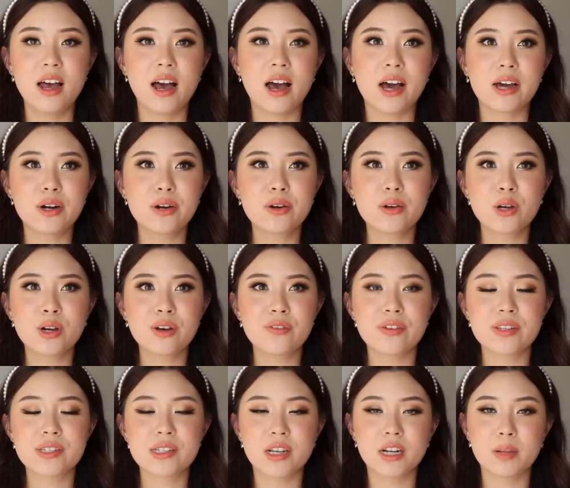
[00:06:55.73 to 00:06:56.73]
I don't know if
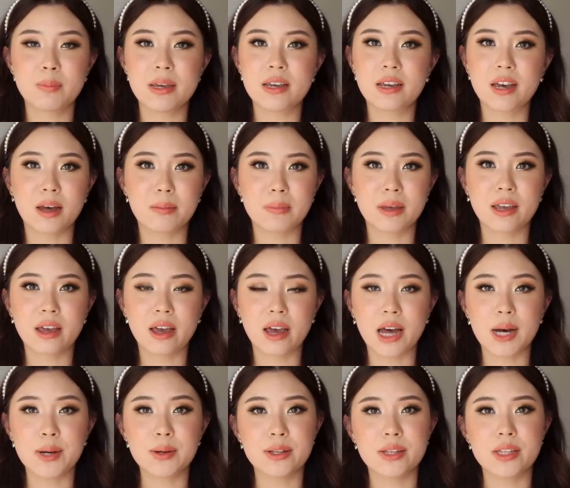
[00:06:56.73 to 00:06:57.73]
it's gonna be coming
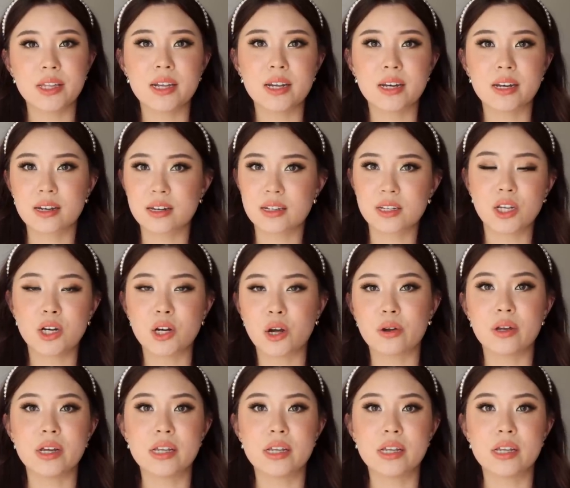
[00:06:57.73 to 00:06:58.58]
out in, you know,